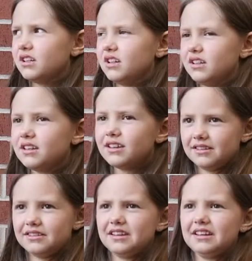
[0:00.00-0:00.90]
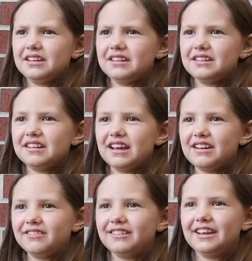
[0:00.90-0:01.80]
Like kissing, and I
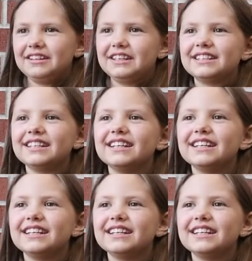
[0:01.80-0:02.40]
don't like it.